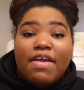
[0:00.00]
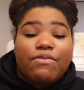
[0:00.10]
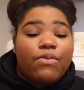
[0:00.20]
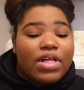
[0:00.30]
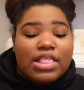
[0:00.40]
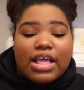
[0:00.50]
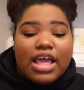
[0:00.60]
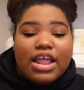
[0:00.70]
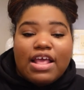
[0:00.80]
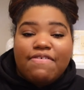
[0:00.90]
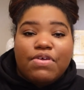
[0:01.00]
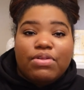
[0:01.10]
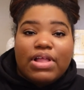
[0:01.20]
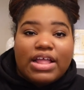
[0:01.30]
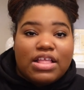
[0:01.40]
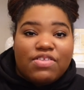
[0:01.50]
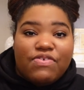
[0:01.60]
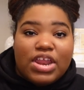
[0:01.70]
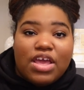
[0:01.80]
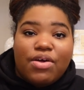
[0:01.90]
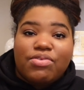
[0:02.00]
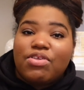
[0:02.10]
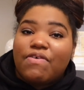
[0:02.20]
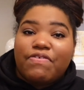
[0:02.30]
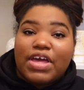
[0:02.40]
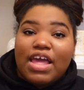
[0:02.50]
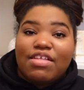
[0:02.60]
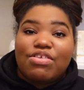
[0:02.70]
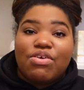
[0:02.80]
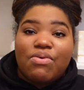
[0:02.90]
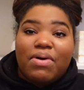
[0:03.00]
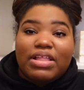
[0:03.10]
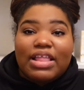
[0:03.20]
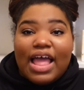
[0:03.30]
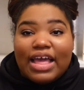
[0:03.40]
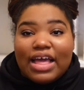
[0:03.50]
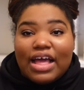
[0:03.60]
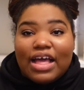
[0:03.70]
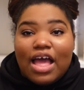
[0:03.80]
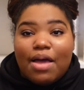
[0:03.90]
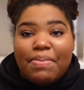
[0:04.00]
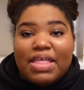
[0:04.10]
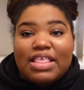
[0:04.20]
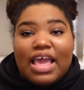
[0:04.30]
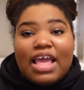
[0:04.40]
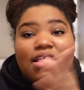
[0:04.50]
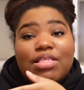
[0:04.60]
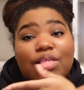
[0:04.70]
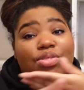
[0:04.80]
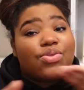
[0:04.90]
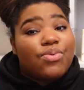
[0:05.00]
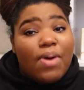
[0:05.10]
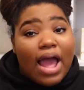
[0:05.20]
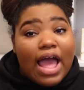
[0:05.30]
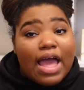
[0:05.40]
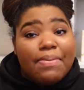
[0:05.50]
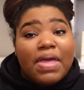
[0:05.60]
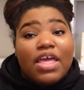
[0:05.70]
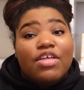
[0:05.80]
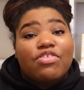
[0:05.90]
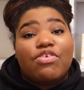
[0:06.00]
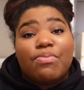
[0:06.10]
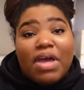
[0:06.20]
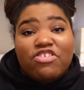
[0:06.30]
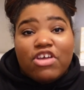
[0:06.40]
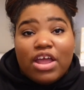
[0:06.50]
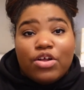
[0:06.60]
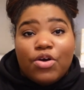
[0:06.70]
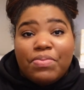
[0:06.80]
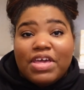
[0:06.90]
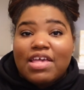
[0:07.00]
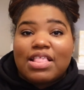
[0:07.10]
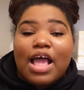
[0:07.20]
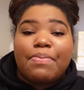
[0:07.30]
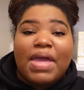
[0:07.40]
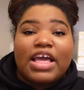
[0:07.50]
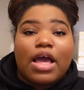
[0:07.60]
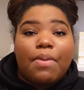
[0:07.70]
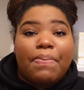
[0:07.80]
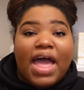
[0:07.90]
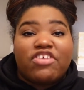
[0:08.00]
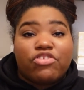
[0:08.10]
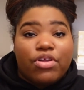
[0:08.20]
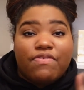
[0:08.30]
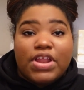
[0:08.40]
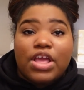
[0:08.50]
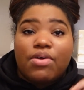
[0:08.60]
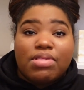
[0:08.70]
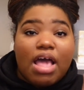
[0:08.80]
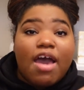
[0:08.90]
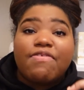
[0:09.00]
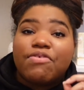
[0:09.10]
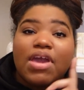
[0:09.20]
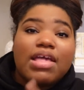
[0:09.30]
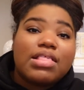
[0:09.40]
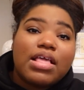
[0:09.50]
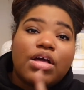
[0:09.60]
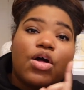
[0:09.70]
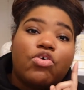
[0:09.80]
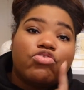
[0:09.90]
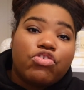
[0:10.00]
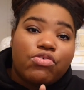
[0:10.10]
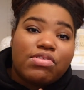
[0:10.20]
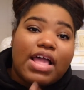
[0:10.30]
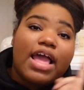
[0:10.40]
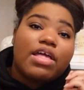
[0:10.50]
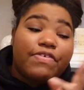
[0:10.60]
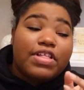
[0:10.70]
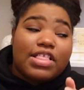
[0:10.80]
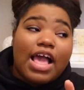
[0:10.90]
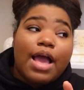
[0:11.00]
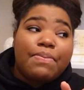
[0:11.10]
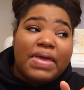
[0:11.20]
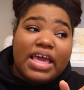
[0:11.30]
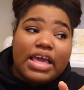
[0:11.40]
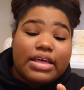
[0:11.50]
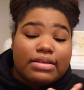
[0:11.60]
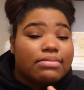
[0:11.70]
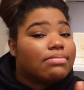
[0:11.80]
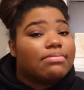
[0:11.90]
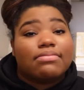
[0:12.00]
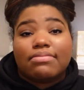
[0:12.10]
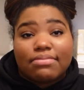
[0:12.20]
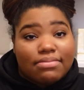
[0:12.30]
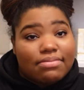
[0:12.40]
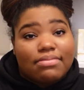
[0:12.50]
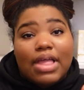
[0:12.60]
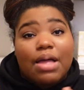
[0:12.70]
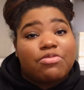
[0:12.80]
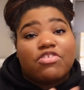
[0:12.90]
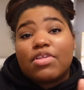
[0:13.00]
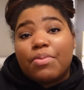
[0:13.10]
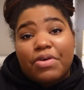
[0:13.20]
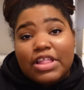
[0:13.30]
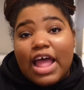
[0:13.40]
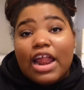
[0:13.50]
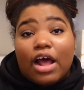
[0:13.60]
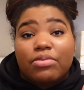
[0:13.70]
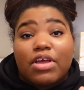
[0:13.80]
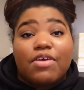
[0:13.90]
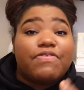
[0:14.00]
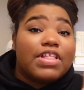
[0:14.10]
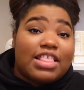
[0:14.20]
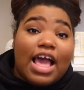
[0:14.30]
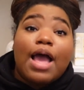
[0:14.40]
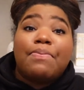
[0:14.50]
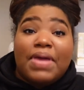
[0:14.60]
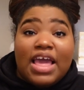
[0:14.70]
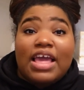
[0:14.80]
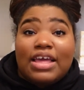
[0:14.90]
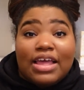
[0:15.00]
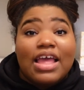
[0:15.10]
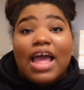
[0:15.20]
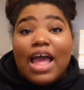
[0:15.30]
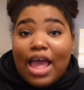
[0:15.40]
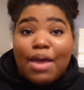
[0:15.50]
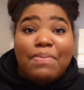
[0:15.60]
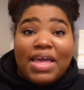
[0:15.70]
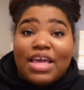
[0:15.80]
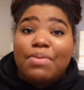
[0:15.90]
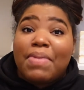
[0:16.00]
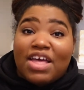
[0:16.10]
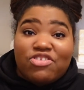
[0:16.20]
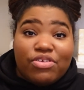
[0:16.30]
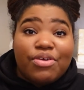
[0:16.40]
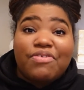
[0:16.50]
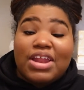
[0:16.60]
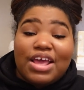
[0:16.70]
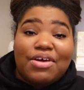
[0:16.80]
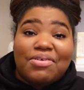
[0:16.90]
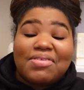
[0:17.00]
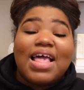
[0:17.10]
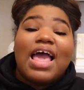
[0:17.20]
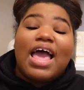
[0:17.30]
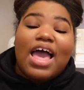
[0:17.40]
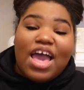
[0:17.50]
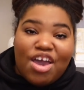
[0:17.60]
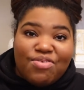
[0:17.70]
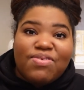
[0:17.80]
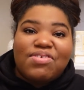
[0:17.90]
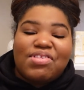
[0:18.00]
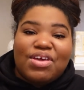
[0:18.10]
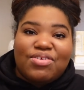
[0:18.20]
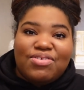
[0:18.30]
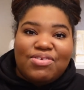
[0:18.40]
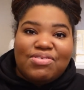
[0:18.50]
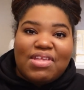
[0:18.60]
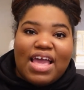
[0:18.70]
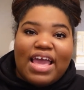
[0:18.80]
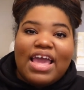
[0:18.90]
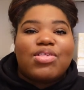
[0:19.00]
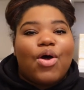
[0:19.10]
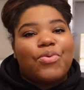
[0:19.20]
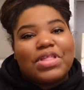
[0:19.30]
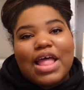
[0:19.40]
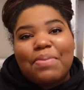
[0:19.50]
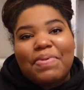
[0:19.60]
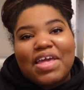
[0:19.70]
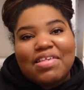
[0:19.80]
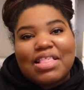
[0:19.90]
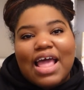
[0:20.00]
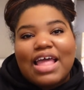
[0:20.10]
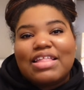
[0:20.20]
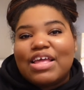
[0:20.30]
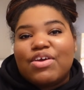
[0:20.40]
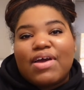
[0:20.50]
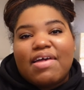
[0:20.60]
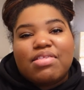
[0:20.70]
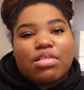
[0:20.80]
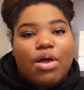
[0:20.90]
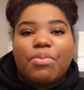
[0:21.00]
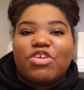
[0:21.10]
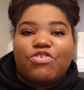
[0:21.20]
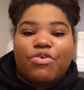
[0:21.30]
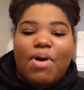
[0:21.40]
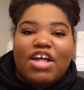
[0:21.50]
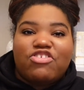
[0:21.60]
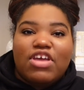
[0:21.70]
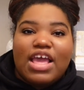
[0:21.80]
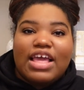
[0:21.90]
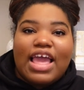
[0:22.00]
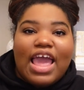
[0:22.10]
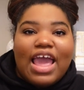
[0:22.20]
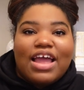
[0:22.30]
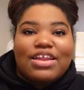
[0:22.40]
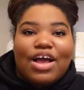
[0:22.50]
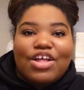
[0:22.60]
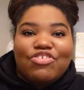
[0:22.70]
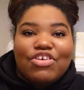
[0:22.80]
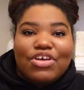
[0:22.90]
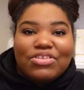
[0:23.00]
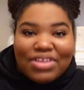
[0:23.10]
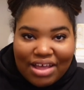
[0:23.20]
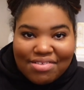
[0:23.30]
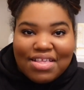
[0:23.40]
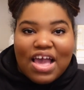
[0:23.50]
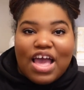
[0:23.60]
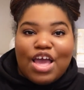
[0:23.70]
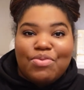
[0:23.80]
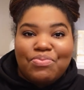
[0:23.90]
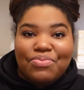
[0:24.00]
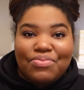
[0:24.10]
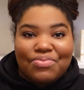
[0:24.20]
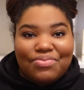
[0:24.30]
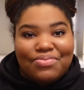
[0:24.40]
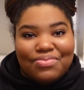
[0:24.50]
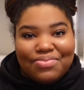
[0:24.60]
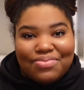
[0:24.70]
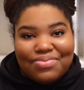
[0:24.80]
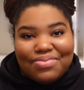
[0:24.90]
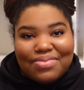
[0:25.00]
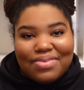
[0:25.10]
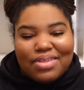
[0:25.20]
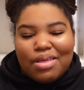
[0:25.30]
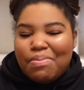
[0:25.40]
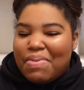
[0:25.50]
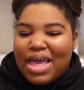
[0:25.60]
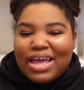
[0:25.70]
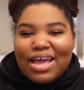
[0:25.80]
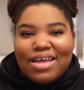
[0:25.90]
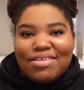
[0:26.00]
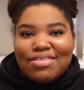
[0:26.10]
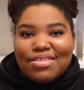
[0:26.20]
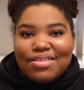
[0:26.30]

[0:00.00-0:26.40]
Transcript: Once again, if you like these videos, don't forget to like, comment, and subscribe to my channel because I make Bachelor videos every single Tuesday. For the time being, I'm just gonna put that out there. For the time being, I'm making Bachelor videos every single Tuesday. So with that being said, thank you guys so much for watching, and until next time, bye guys.